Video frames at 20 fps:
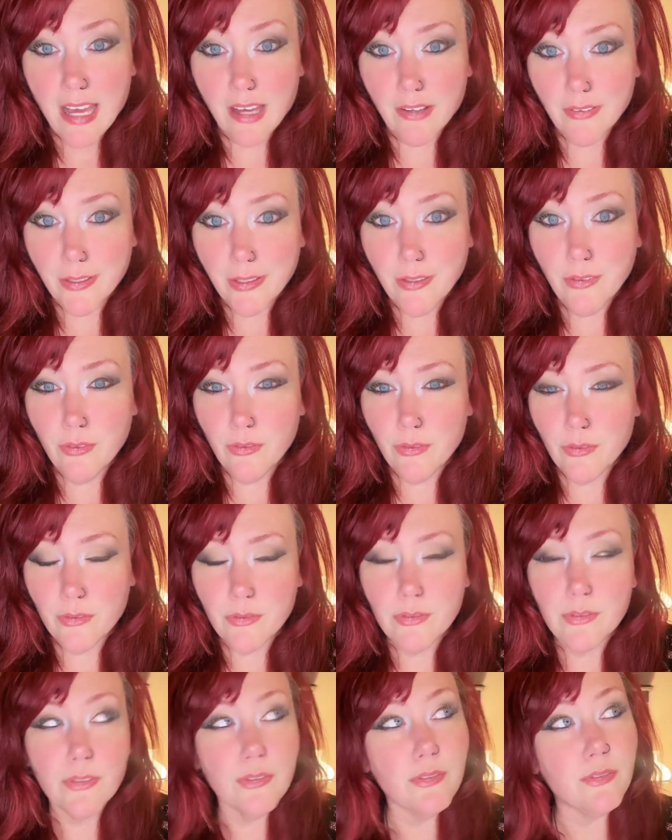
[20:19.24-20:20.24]
How do you
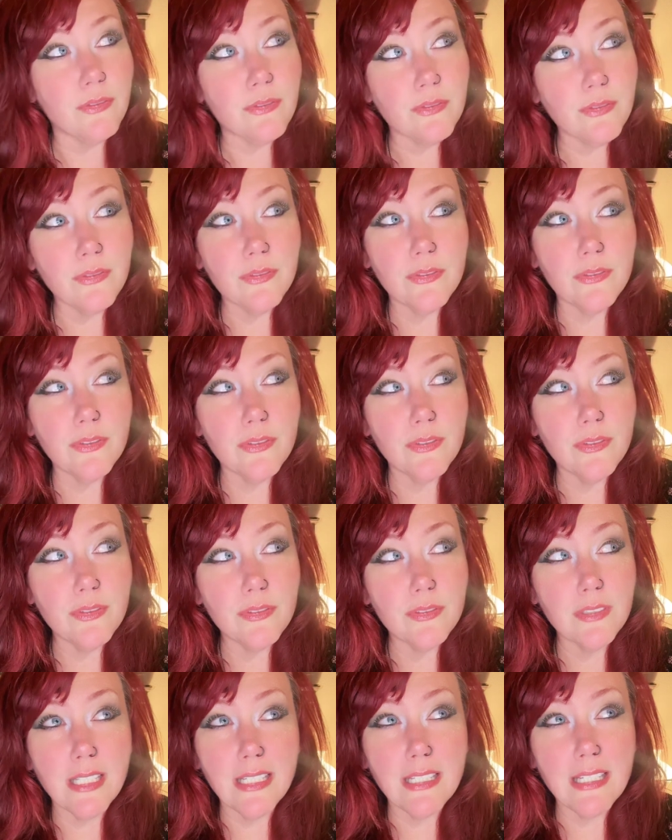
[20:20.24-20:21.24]

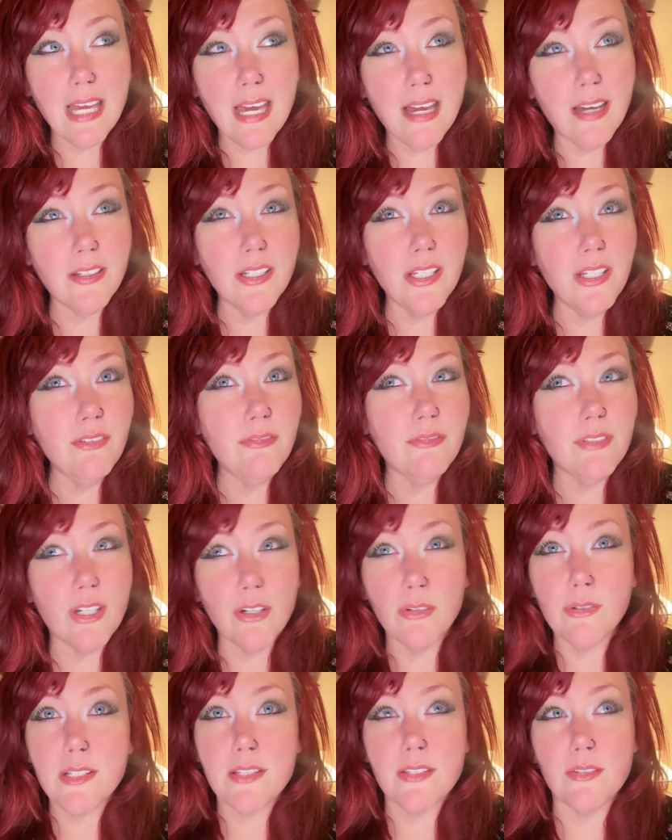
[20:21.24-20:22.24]

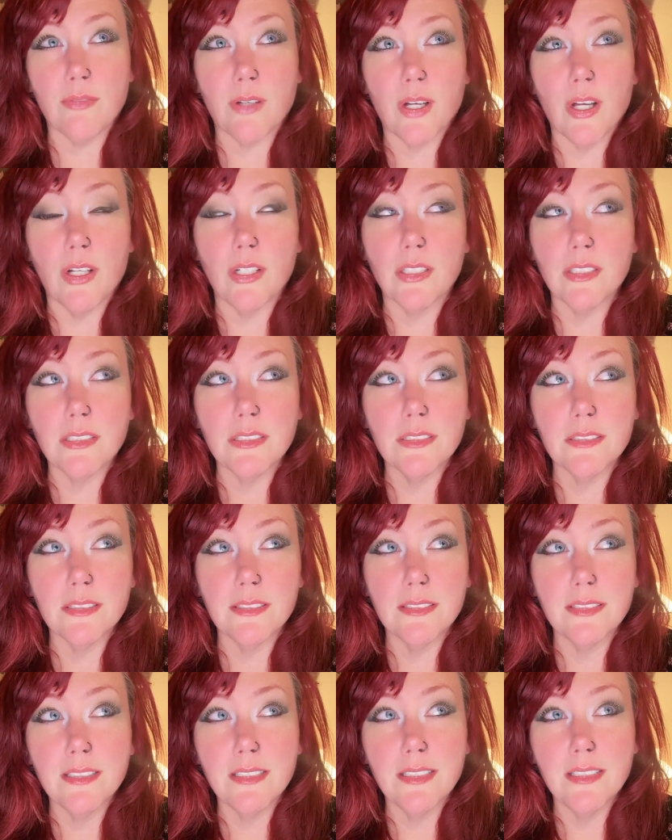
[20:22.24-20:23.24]
know it's wrong?
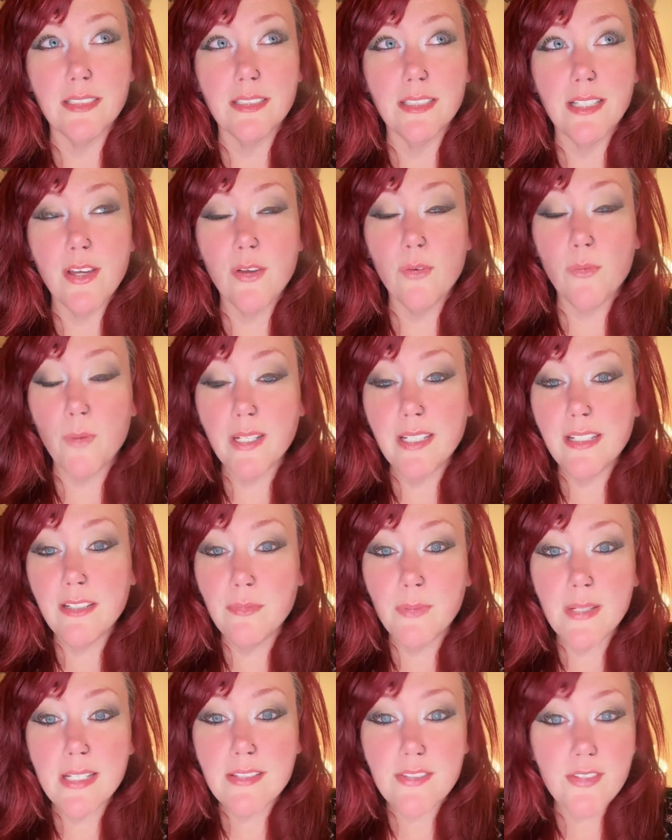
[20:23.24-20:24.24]
When
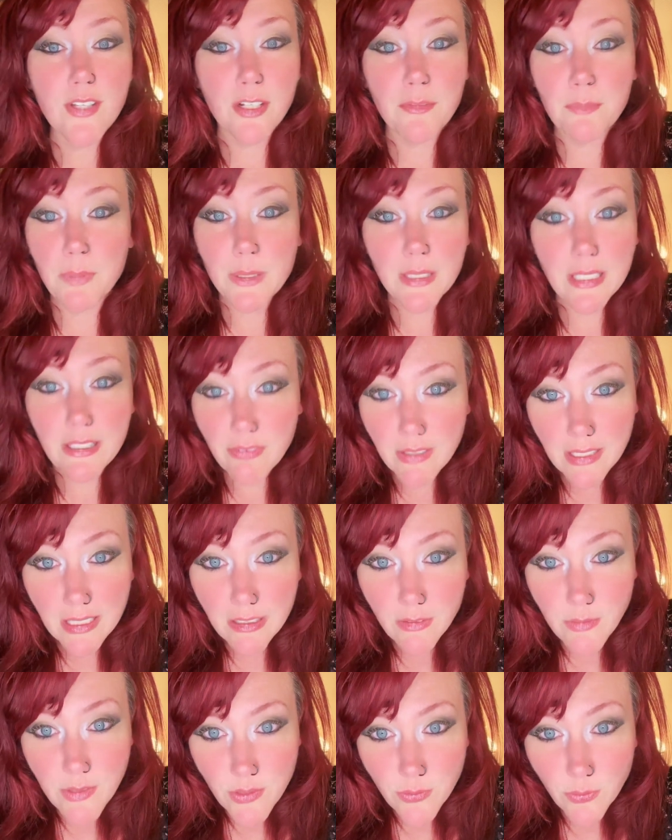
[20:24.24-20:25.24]
did we start
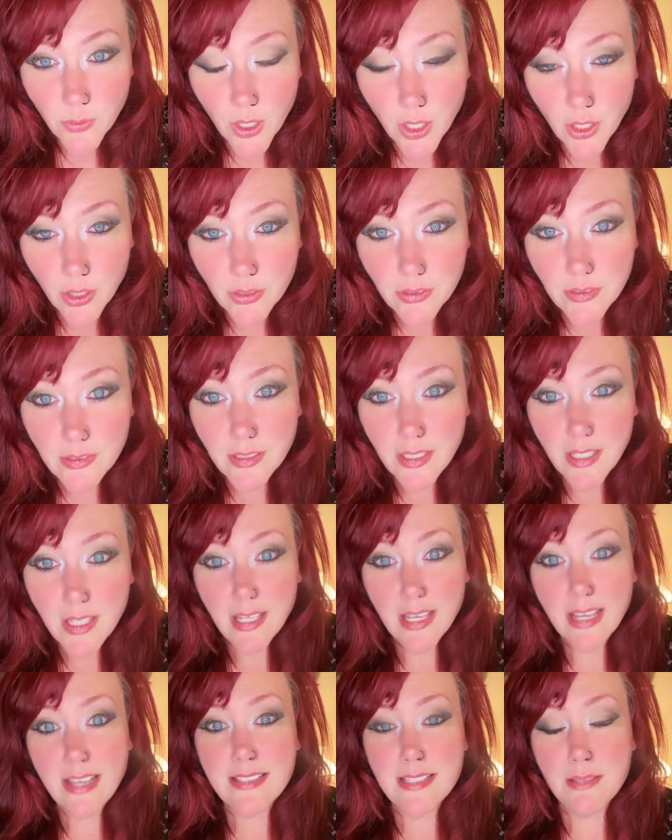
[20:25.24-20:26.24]
believing it was wrong?
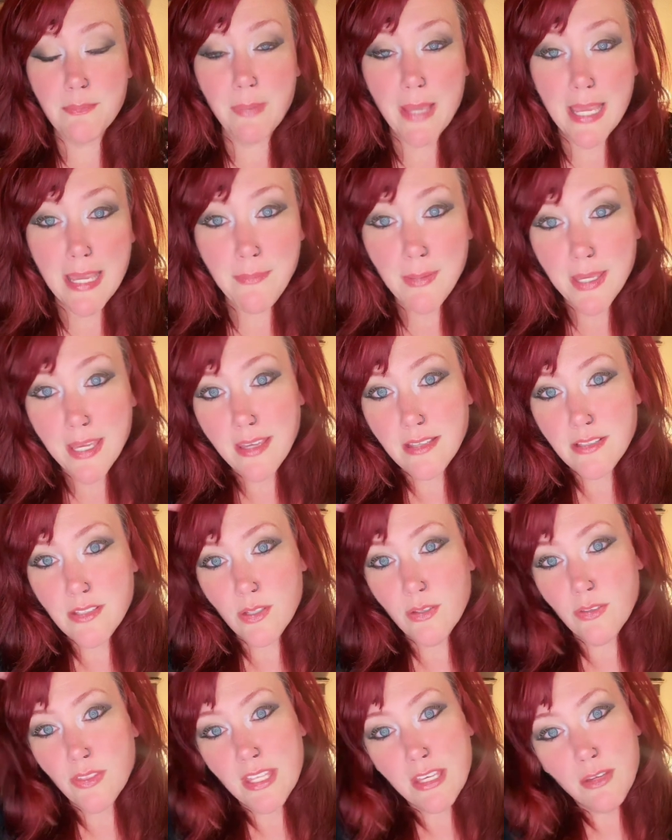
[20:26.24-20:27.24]
As a baby,
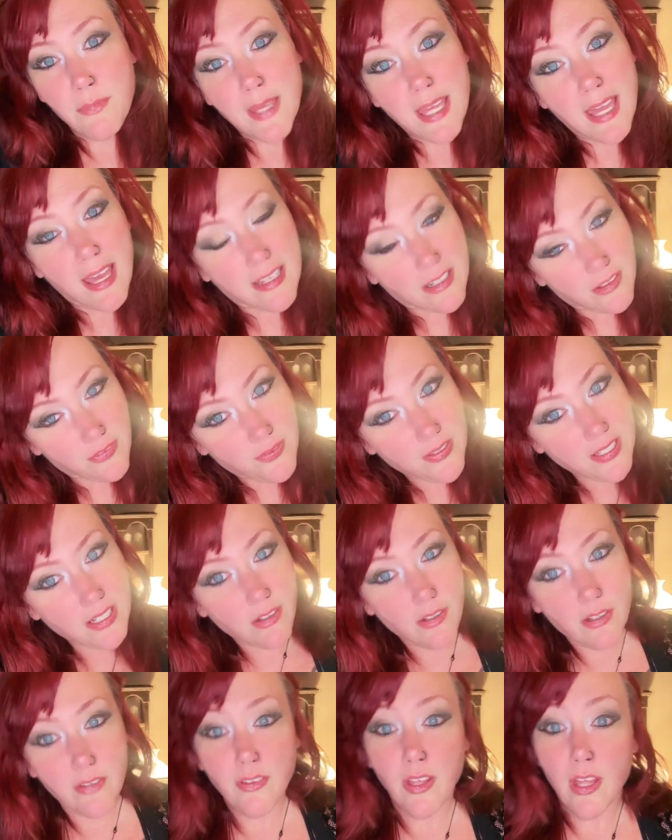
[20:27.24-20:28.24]
do you think we had a
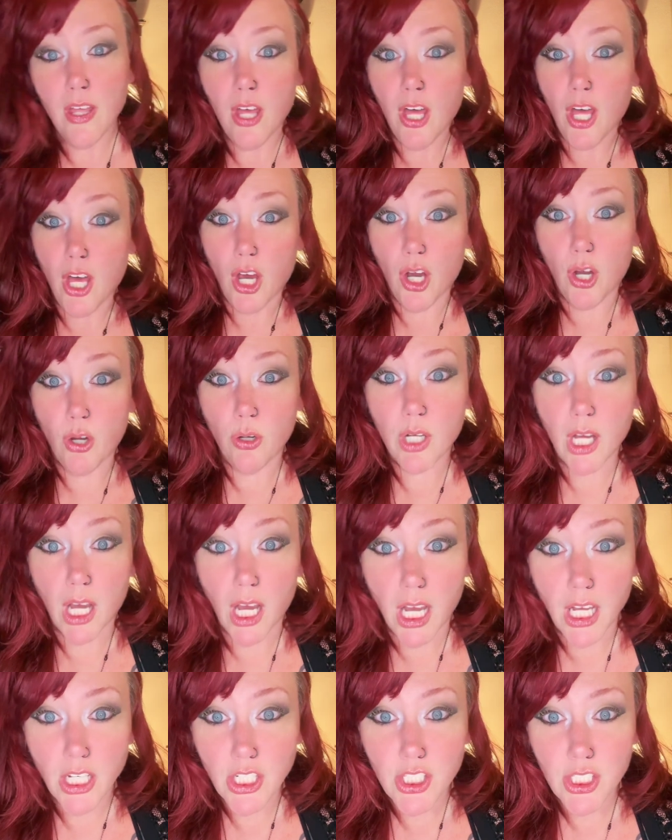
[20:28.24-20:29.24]
fear of, oh
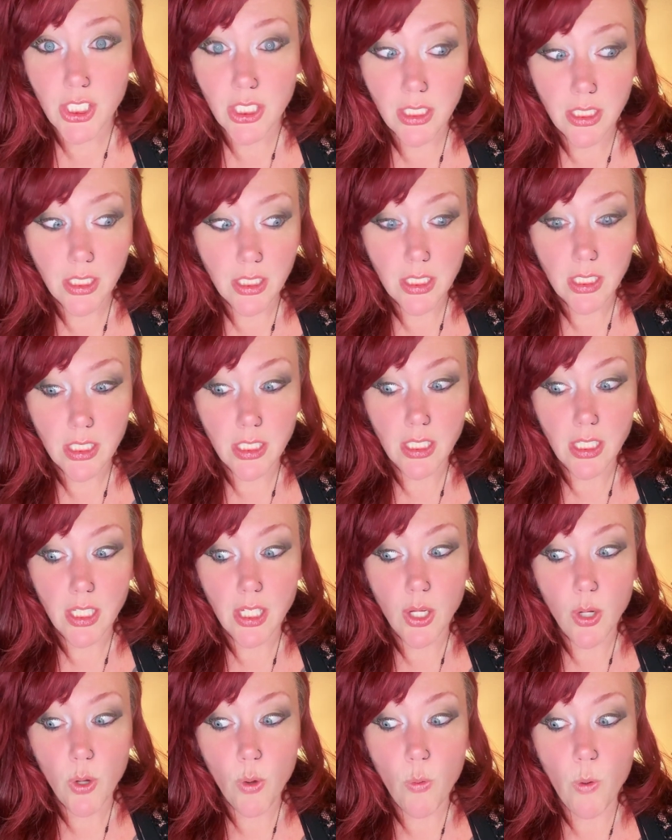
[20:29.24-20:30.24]
gosh,
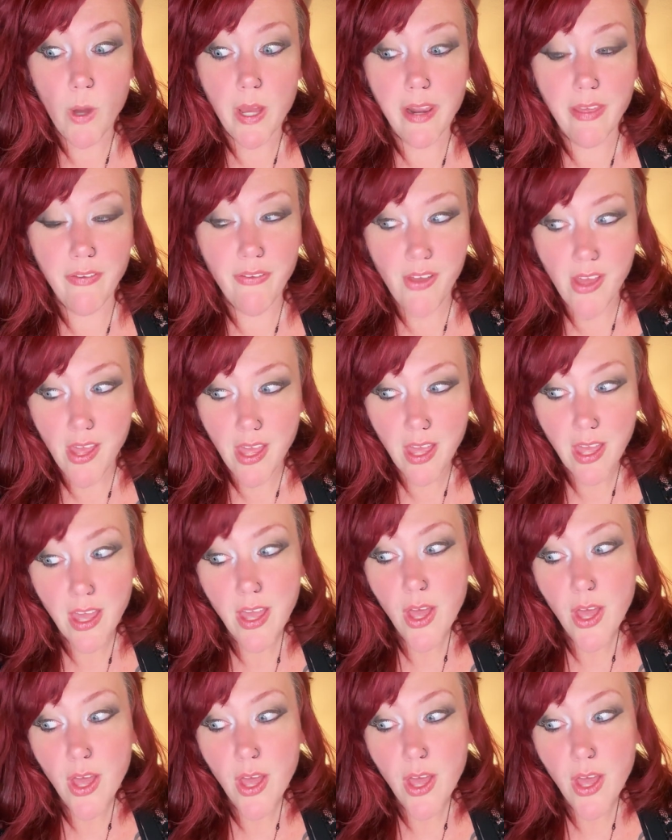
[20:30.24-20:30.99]
what if